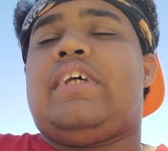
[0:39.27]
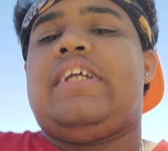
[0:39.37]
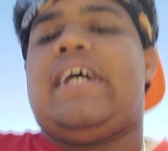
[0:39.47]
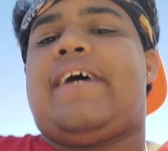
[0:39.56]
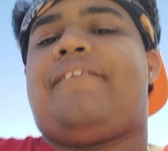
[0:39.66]

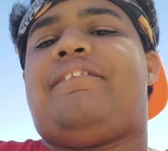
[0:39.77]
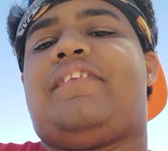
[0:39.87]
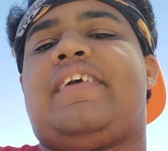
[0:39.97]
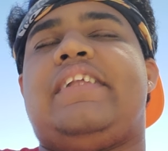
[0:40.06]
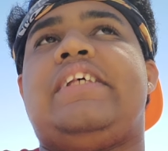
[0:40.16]
Yeah,
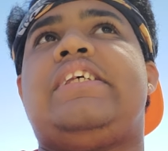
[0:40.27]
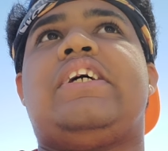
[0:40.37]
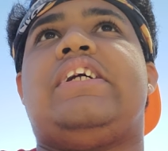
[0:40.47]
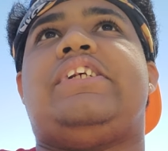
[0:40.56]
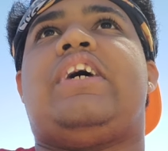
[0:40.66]
this is
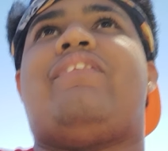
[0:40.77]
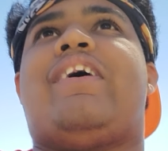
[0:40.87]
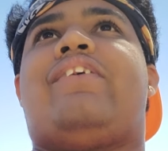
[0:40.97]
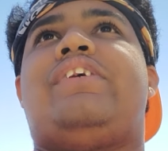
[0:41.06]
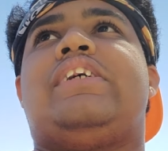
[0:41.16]
gonna take a
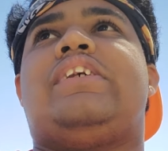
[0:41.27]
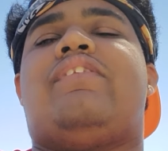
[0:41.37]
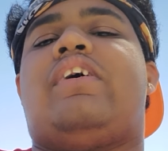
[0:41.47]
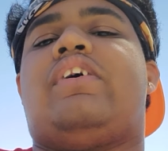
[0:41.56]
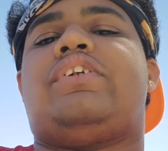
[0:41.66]
while. It takes a
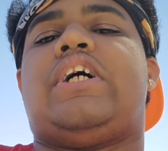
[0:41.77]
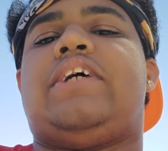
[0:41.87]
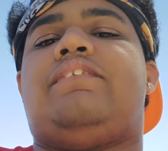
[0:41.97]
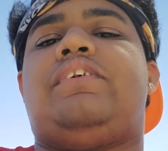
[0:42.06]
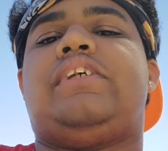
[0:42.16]
long
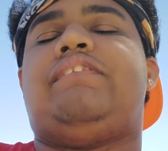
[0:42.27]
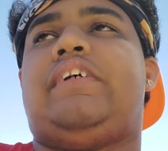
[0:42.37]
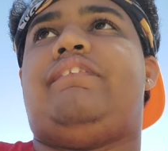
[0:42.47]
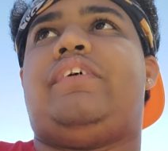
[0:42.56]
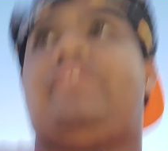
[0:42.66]
time until
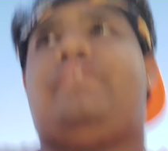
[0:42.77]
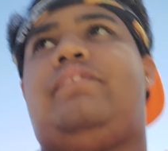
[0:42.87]
September.